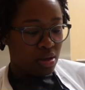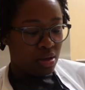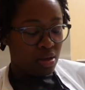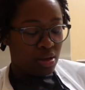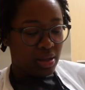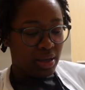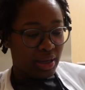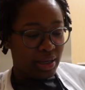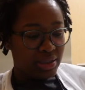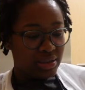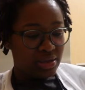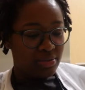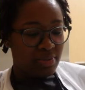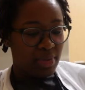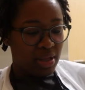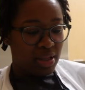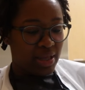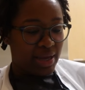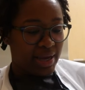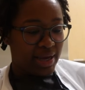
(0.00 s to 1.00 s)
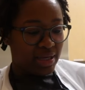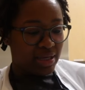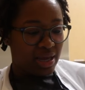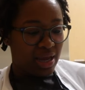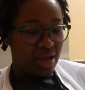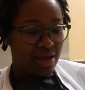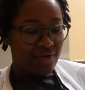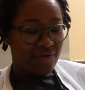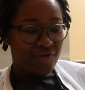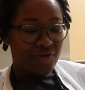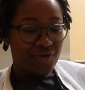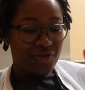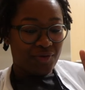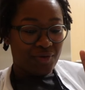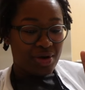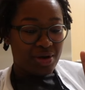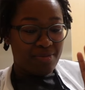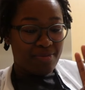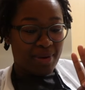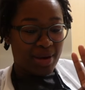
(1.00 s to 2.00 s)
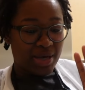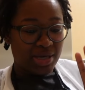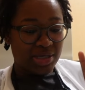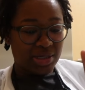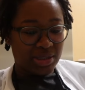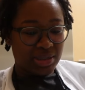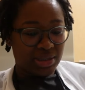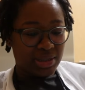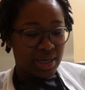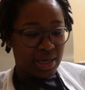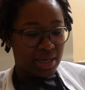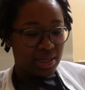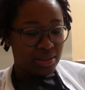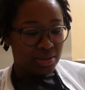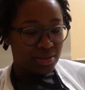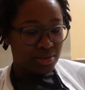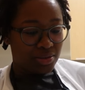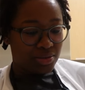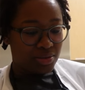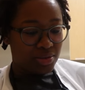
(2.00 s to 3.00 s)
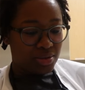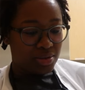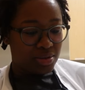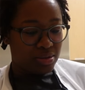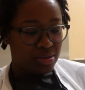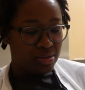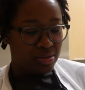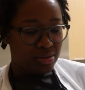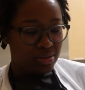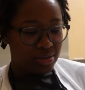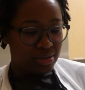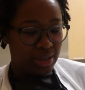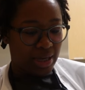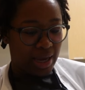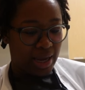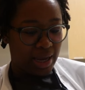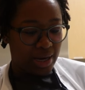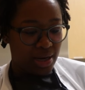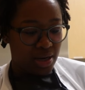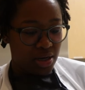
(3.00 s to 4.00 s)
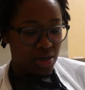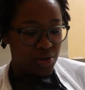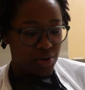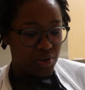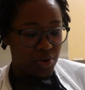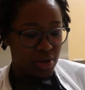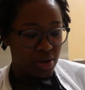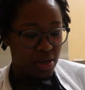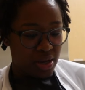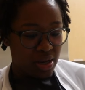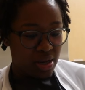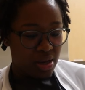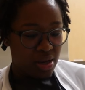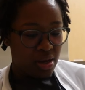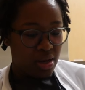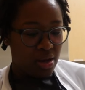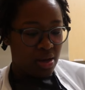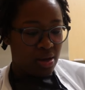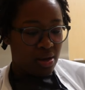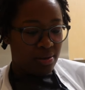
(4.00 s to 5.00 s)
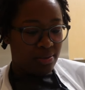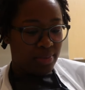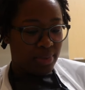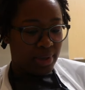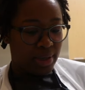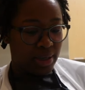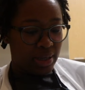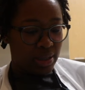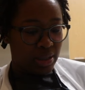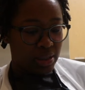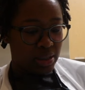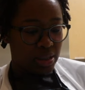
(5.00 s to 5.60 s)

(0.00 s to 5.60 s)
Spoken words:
Like I said, I had 3 patients canceled. Kind of annoying, but